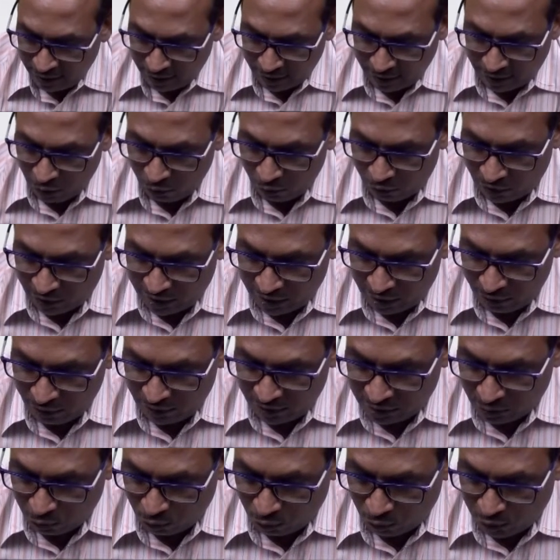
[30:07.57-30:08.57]
And
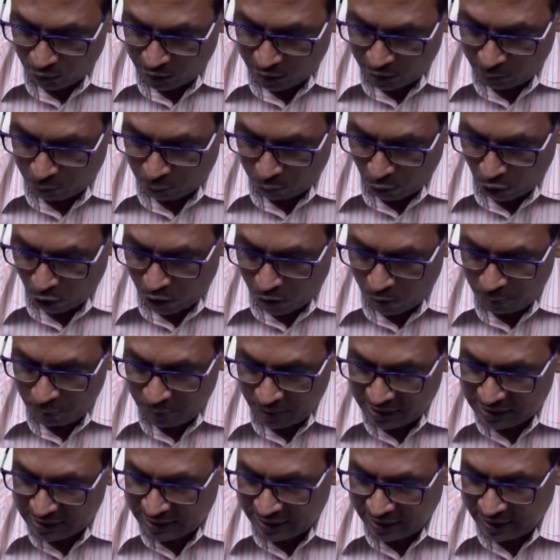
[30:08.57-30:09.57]
wherever the word prop
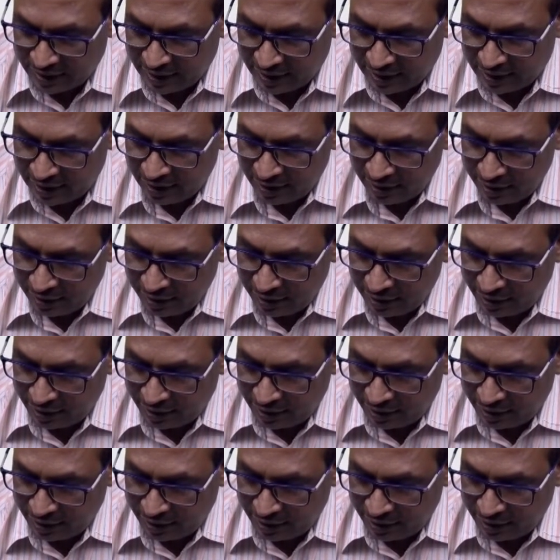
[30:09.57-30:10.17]
is there,